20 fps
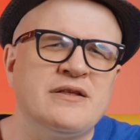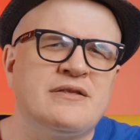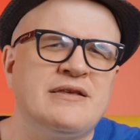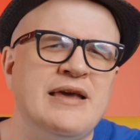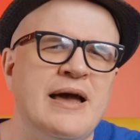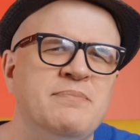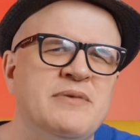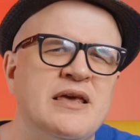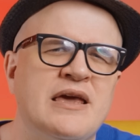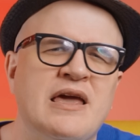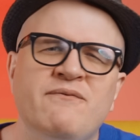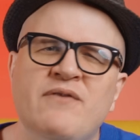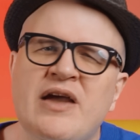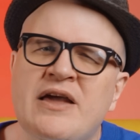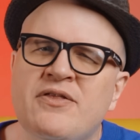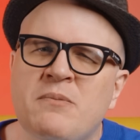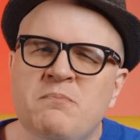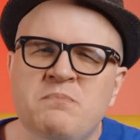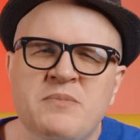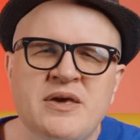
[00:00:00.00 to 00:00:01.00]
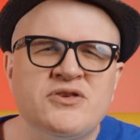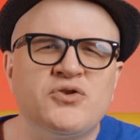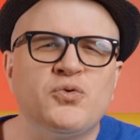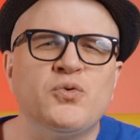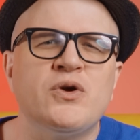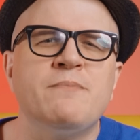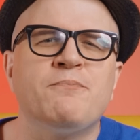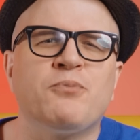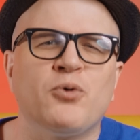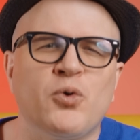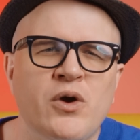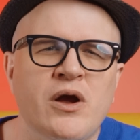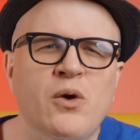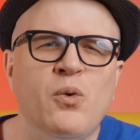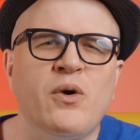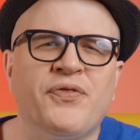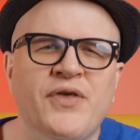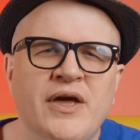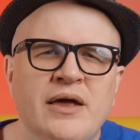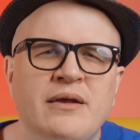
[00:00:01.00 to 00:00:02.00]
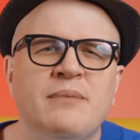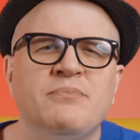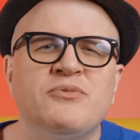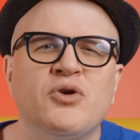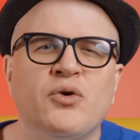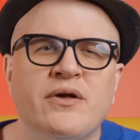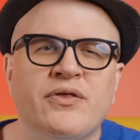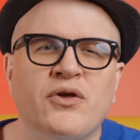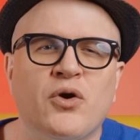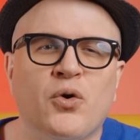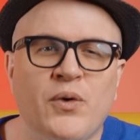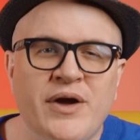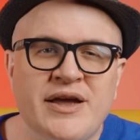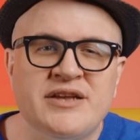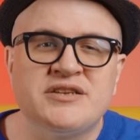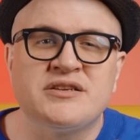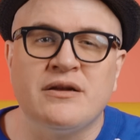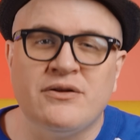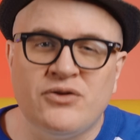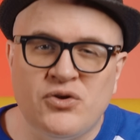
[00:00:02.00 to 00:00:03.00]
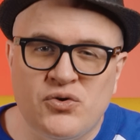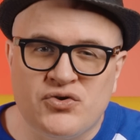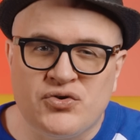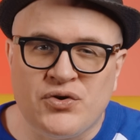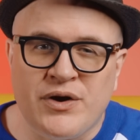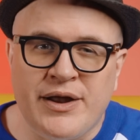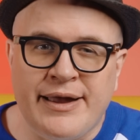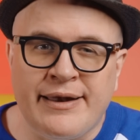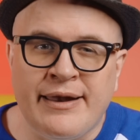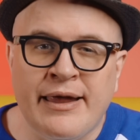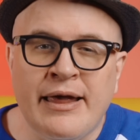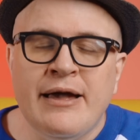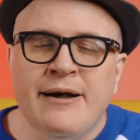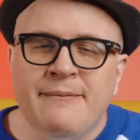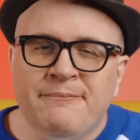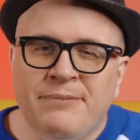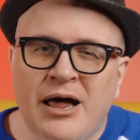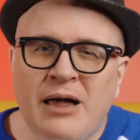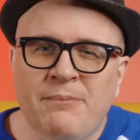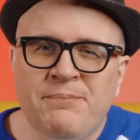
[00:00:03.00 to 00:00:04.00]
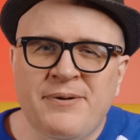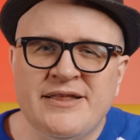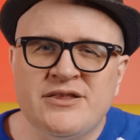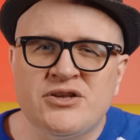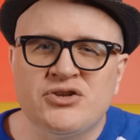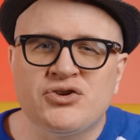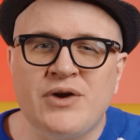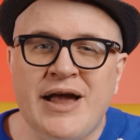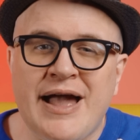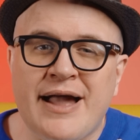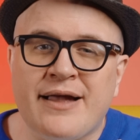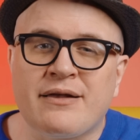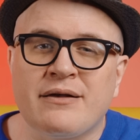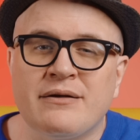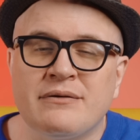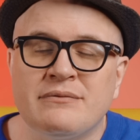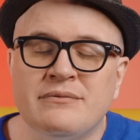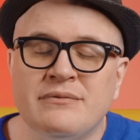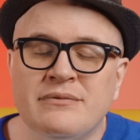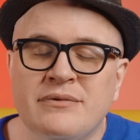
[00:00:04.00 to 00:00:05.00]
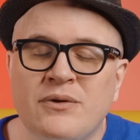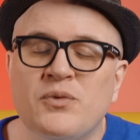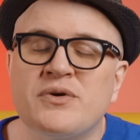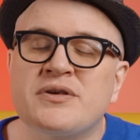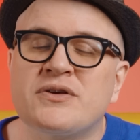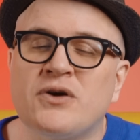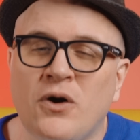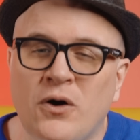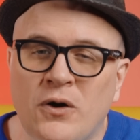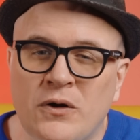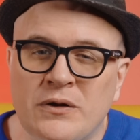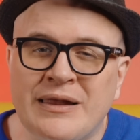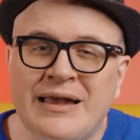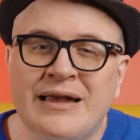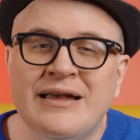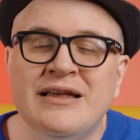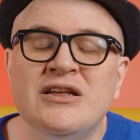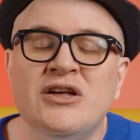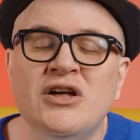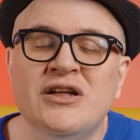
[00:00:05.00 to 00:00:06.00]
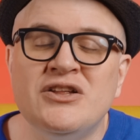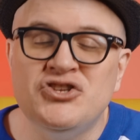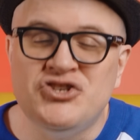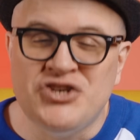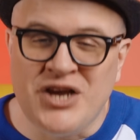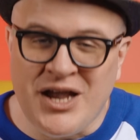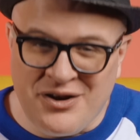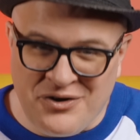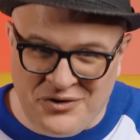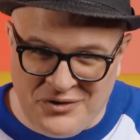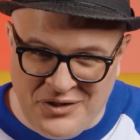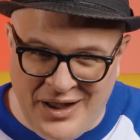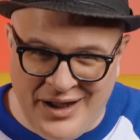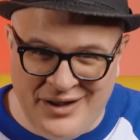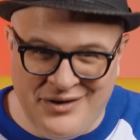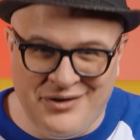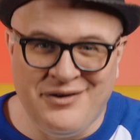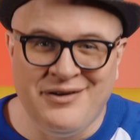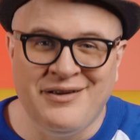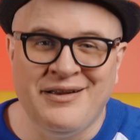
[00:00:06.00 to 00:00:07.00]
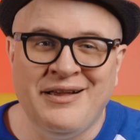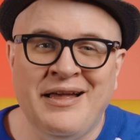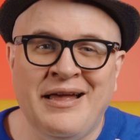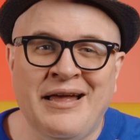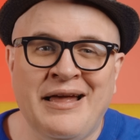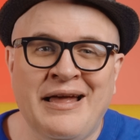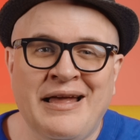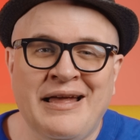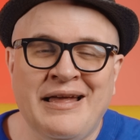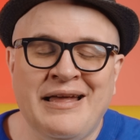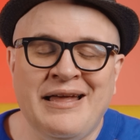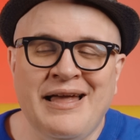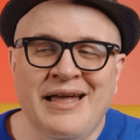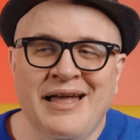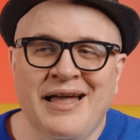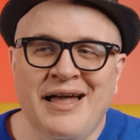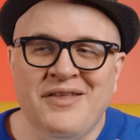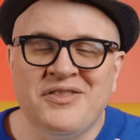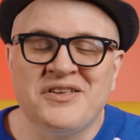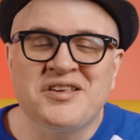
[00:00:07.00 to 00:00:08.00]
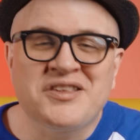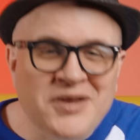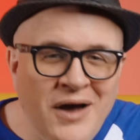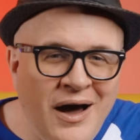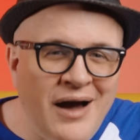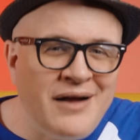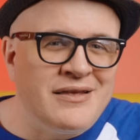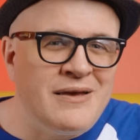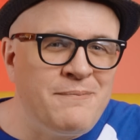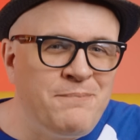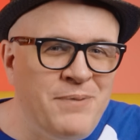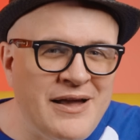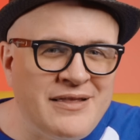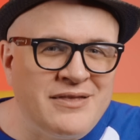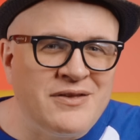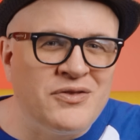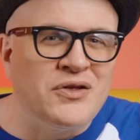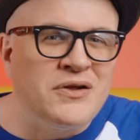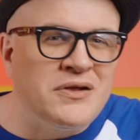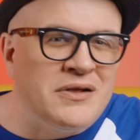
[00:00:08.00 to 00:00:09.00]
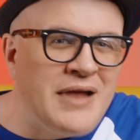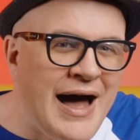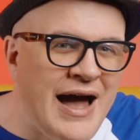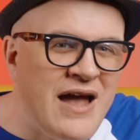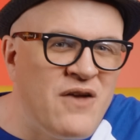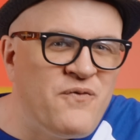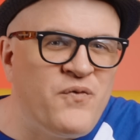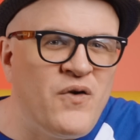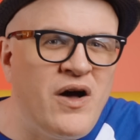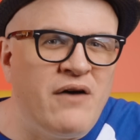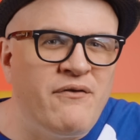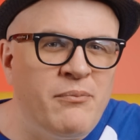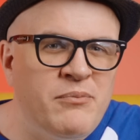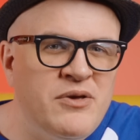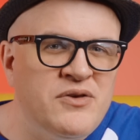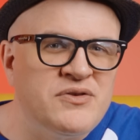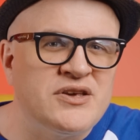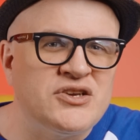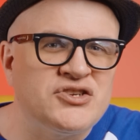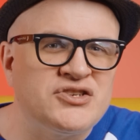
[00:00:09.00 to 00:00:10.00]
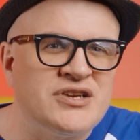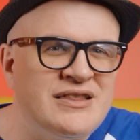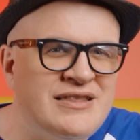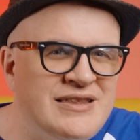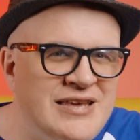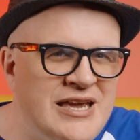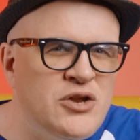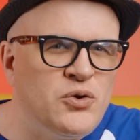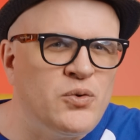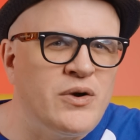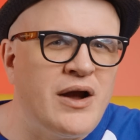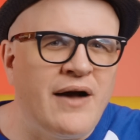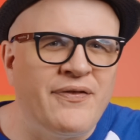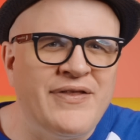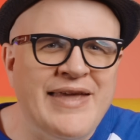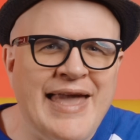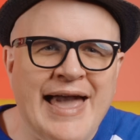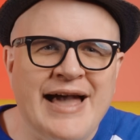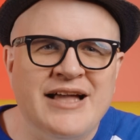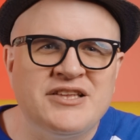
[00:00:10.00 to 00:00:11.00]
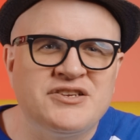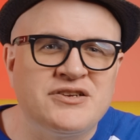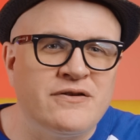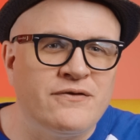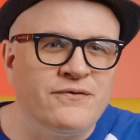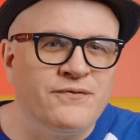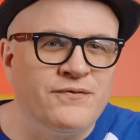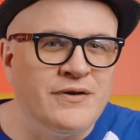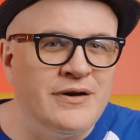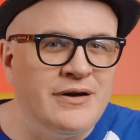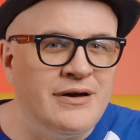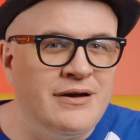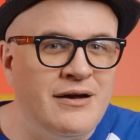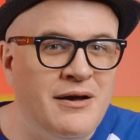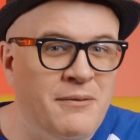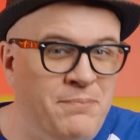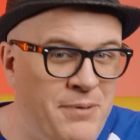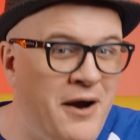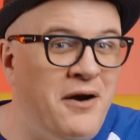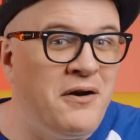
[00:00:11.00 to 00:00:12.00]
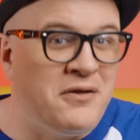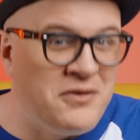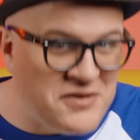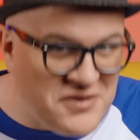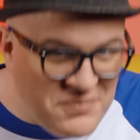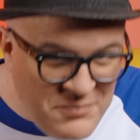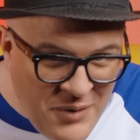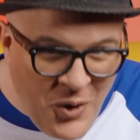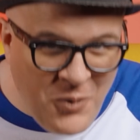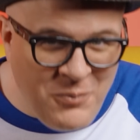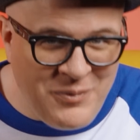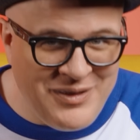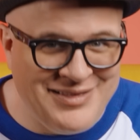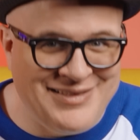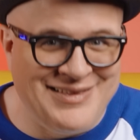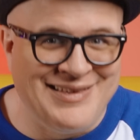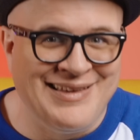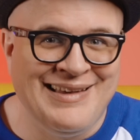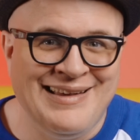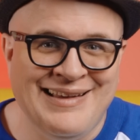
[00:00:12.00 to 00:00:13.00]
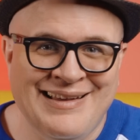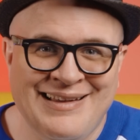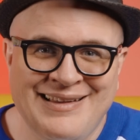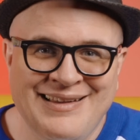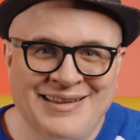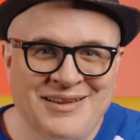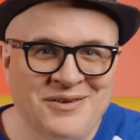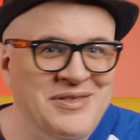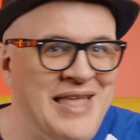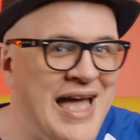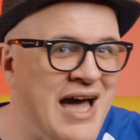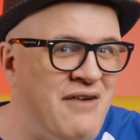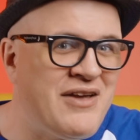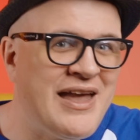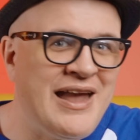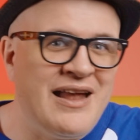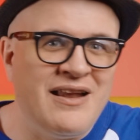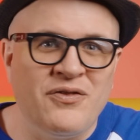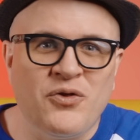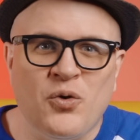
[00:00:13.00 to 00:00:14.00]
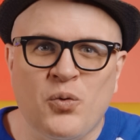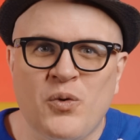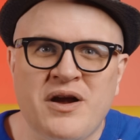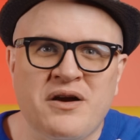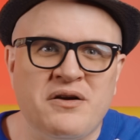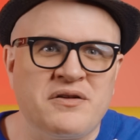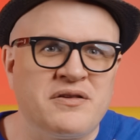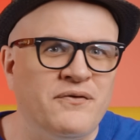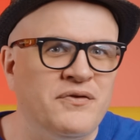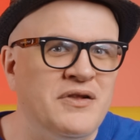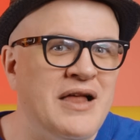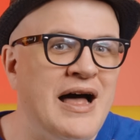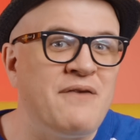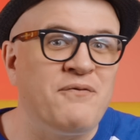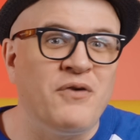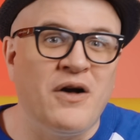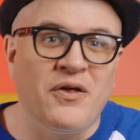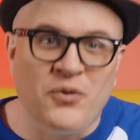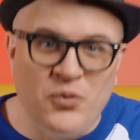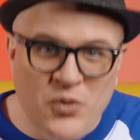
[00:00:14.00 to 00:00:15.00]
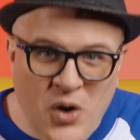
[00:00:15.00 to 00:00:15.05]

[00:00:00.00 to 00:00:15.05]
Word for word: attempt to convey the misery brewing within him during the creation of New Train, Paul penned a track that was called Jet Airliner. Uh, the song depicted the life of a musician teetering on the edge of uh, a perilous moment, you know, navigating the rigors of life on the